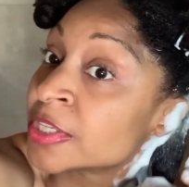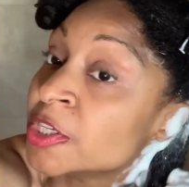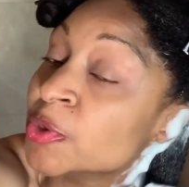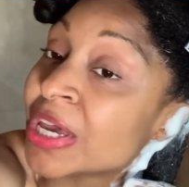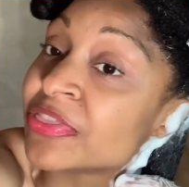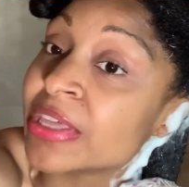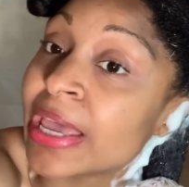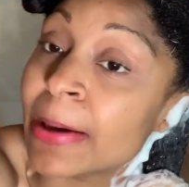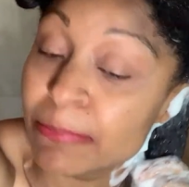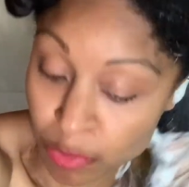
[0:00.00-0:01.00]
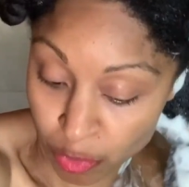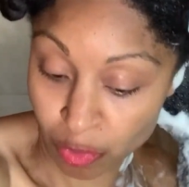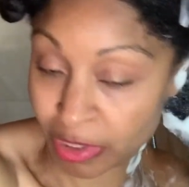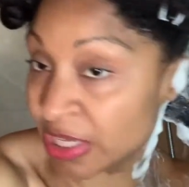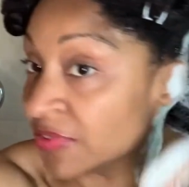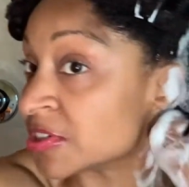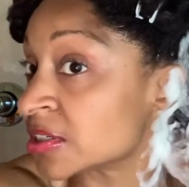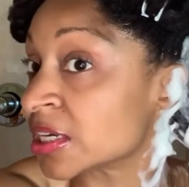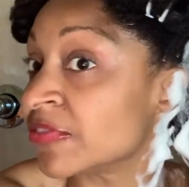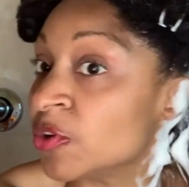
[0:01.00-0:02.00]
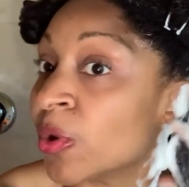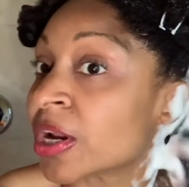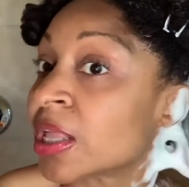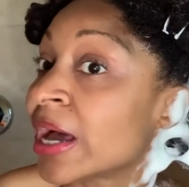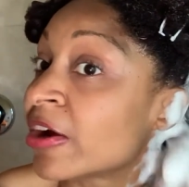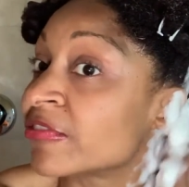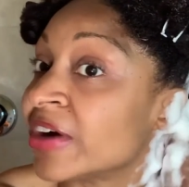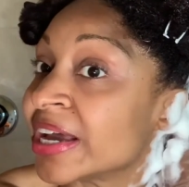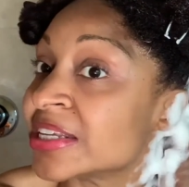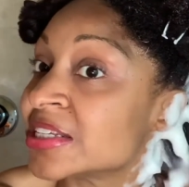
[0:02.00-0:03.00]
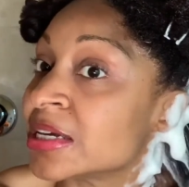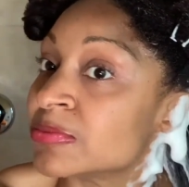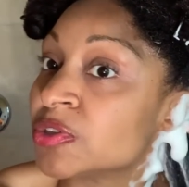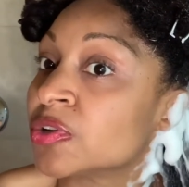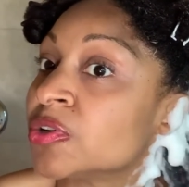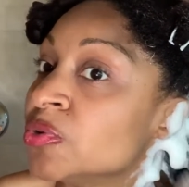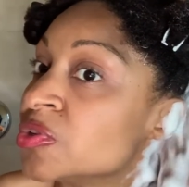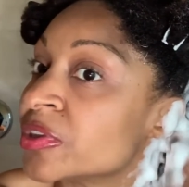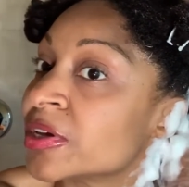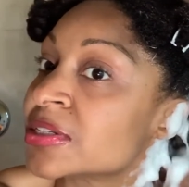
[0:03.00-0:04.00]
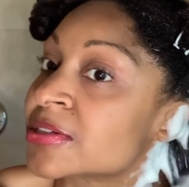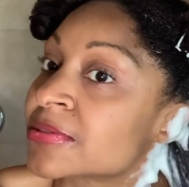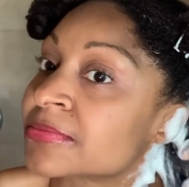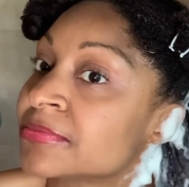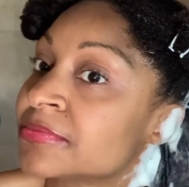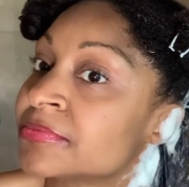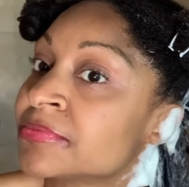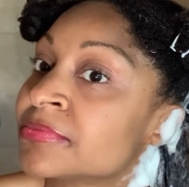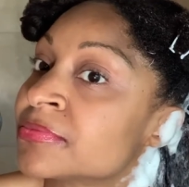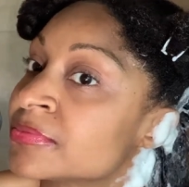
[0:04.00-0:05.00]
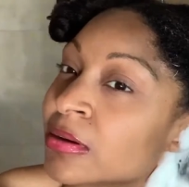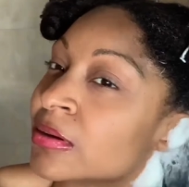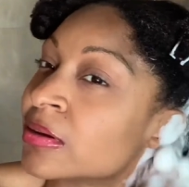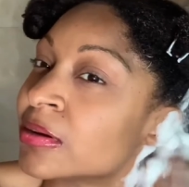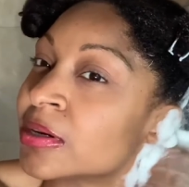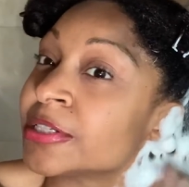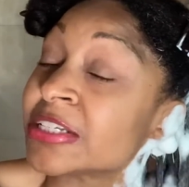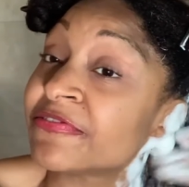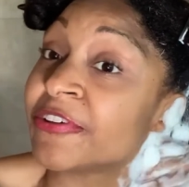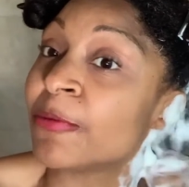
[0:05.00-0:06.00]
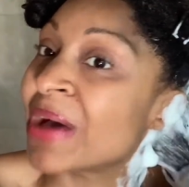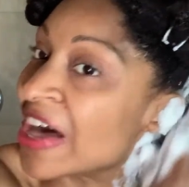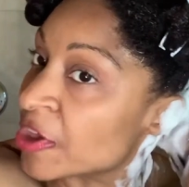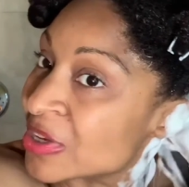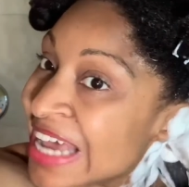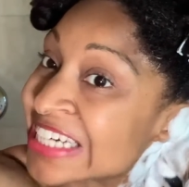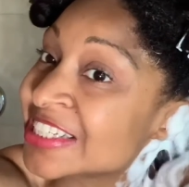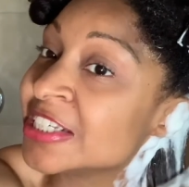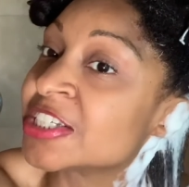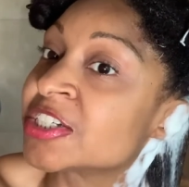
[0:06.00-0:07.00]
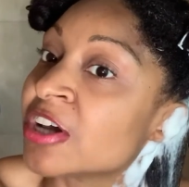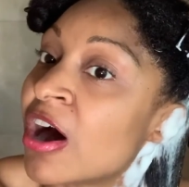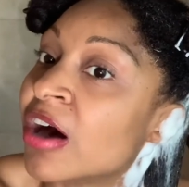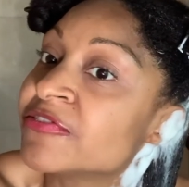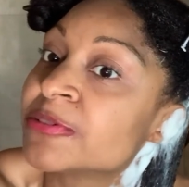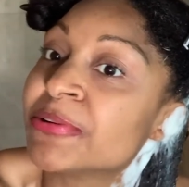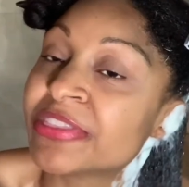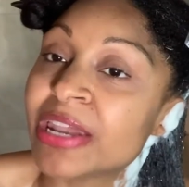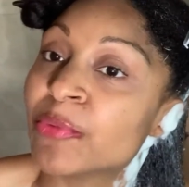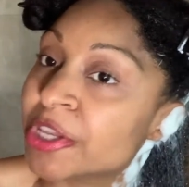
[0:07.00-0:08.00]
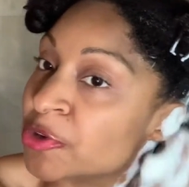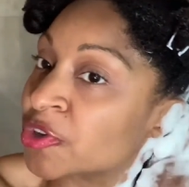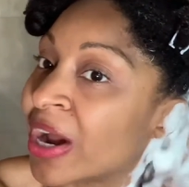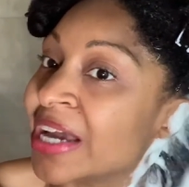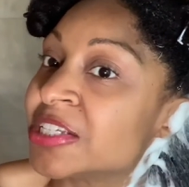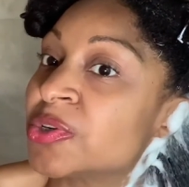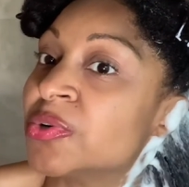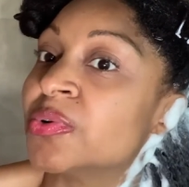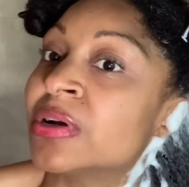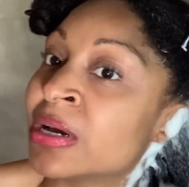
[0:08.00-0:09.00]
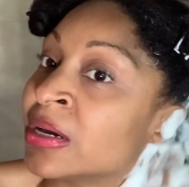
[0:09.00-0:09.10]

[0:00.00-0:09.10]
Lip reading: you get the mbunu leaves. If you want to clarify, it seems you do this. Doesn't feel bad though, it's actually soft, but then when you try to